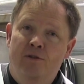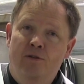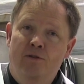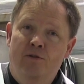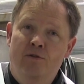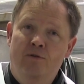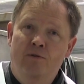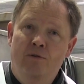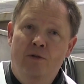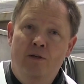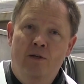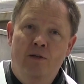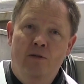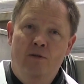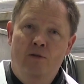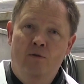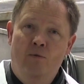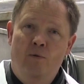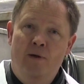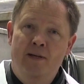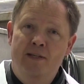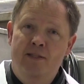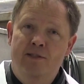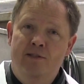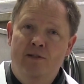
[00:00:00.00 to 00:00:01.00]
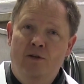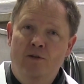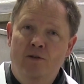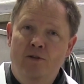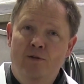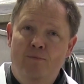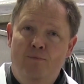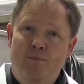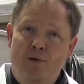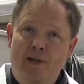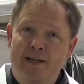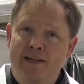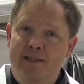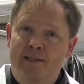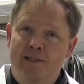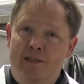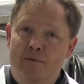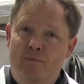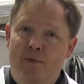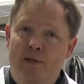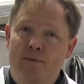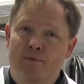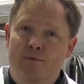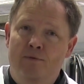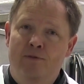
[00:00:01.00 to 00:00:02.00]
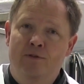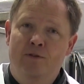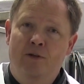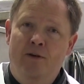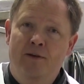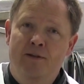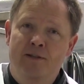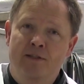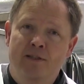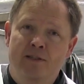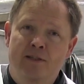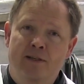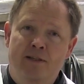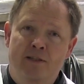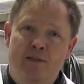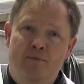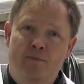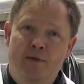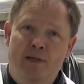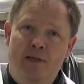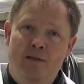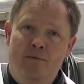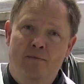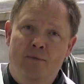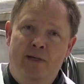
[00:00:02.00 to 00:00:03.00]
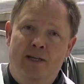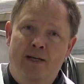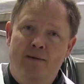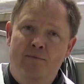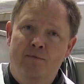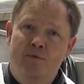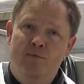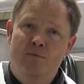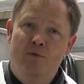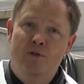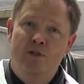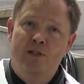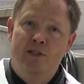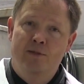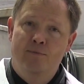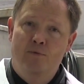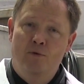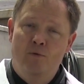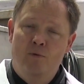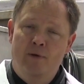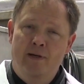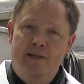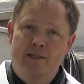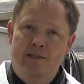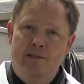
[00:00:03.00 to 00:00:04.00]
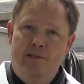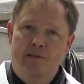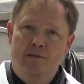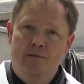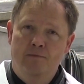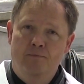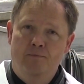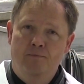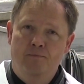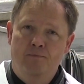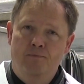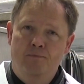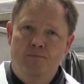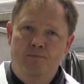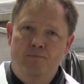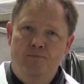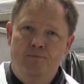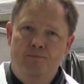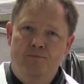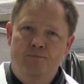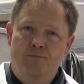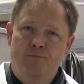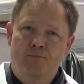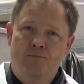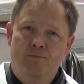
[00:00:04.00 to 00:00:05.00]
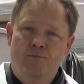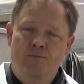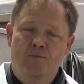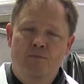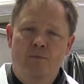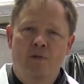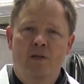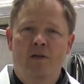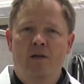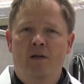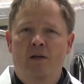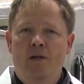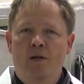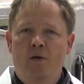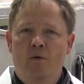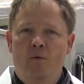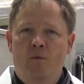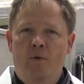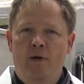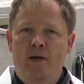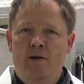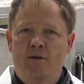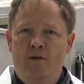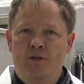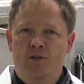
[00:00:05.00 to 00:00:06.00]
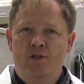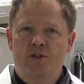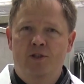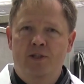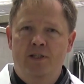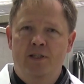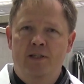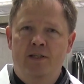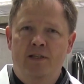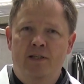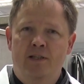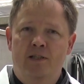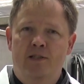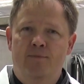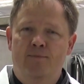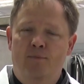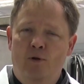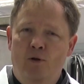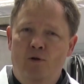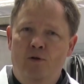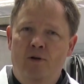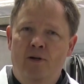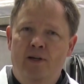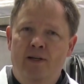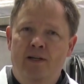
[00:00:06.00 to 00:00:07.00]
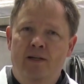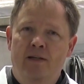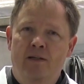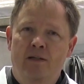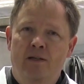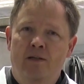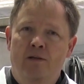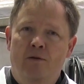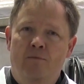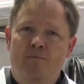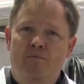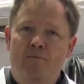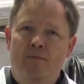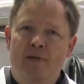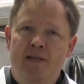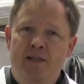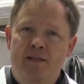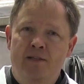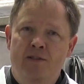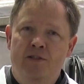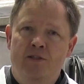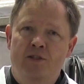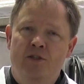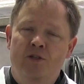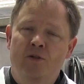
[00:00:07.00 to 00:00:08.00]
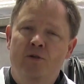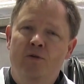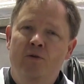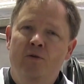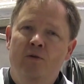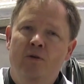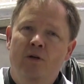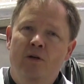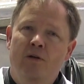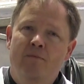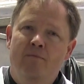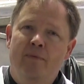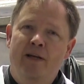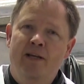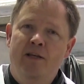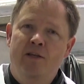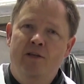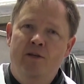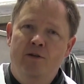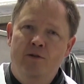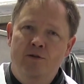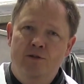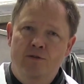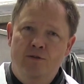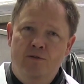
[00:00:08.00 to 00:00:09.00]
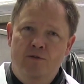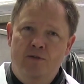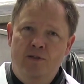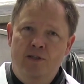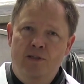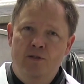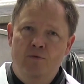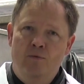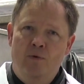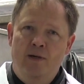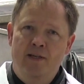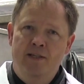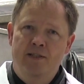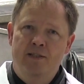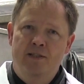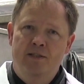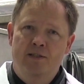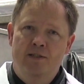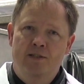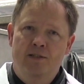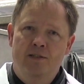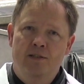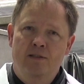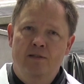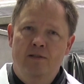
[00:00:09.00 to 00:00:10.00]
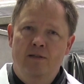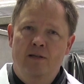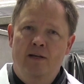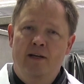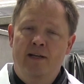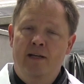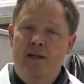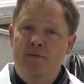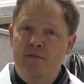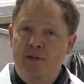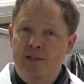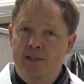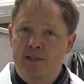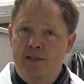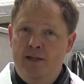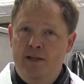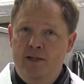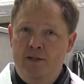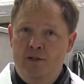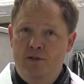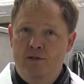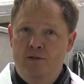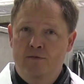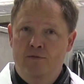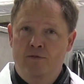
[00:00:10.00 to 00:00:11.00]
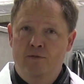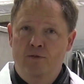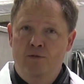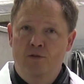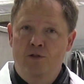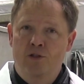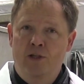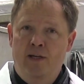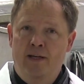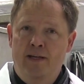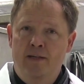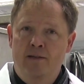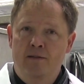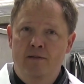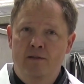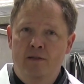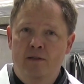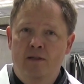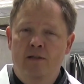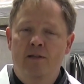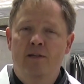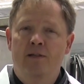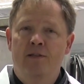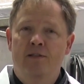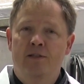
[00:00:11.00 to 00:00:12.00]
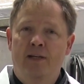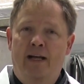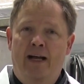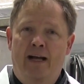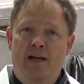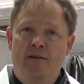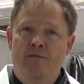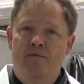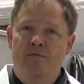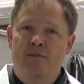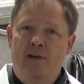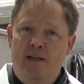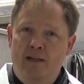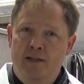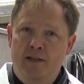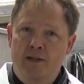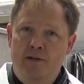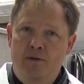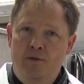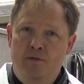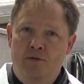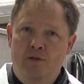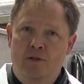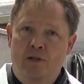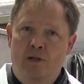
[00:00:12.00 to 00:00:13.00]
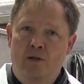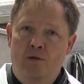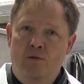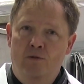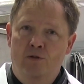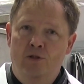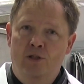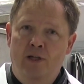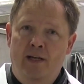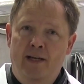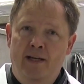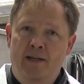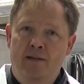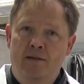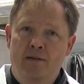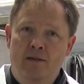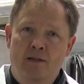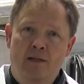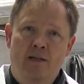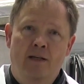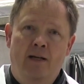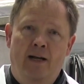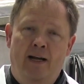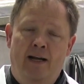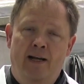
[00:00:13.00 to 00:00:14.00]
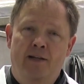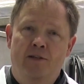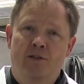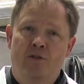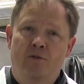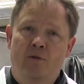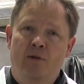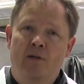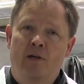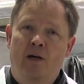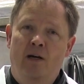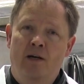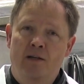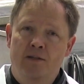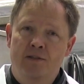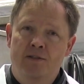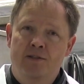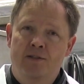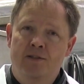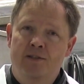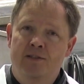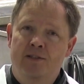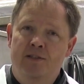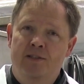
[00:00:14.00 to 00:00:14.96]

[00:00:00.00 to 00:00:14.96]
to the waste on the plate that people throw into the dustbin and becomes municipal waste. We are interested in exploring means to make use of these wastes at every stage of the food chain to add value to the whole chain and to enhance the